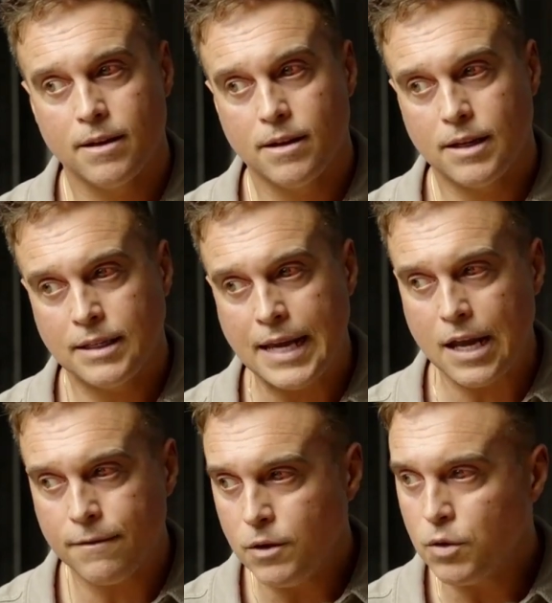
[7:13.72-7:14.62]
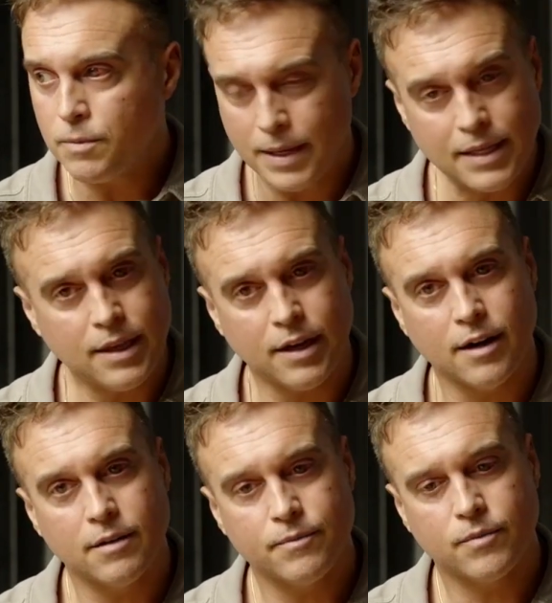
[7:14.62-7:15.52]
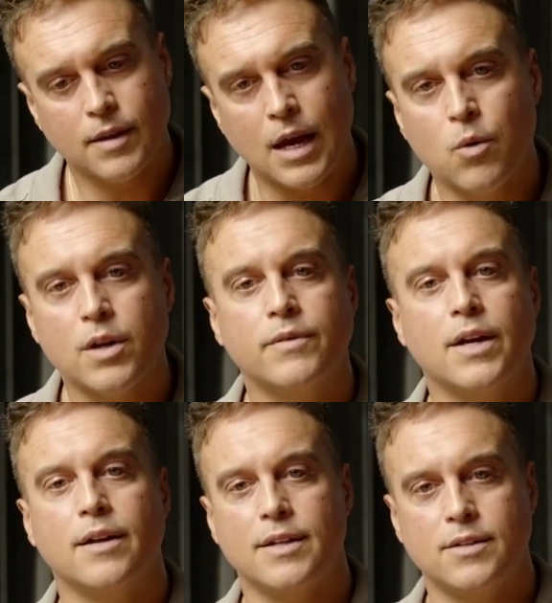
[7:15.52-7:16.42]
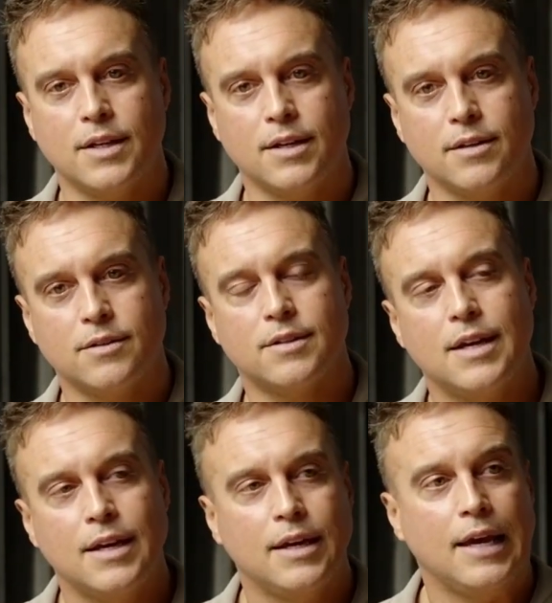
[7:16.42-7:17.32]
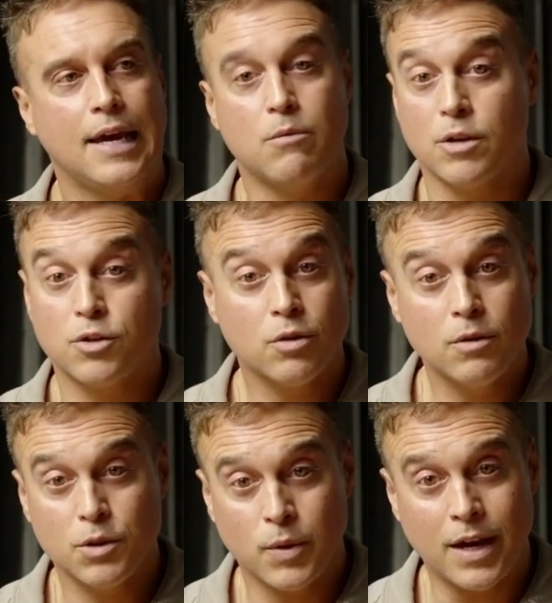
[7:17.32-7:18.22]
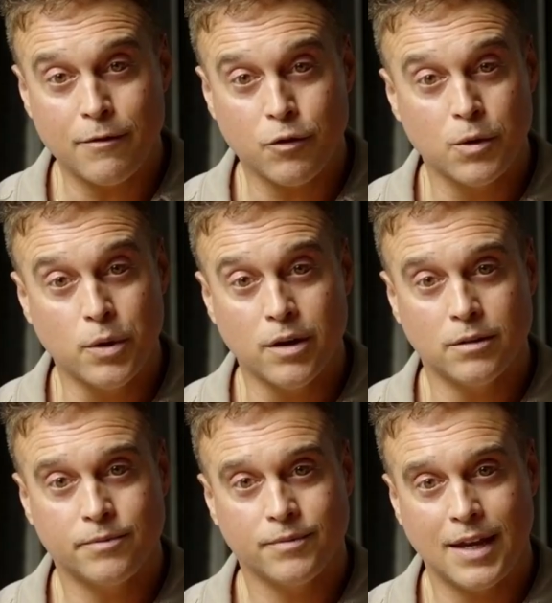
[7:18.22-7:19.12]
Dad, if you would have been there, I wouldn't have done these things. And what's true is we have free will. Yeah.